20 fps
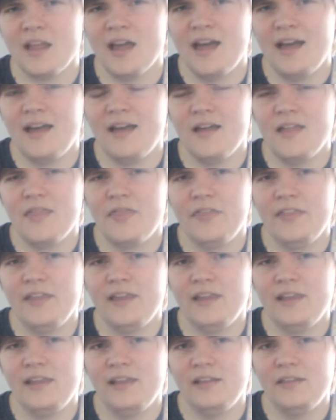
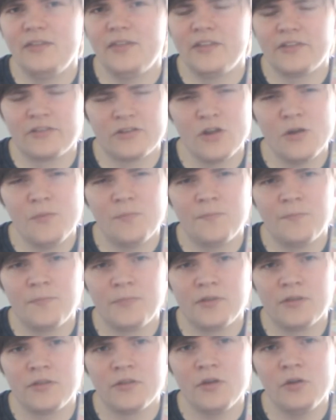The
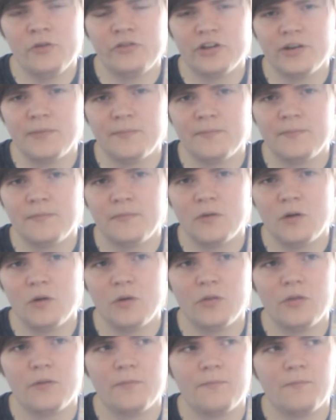snow gym,
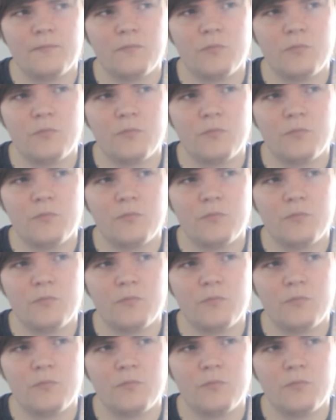or the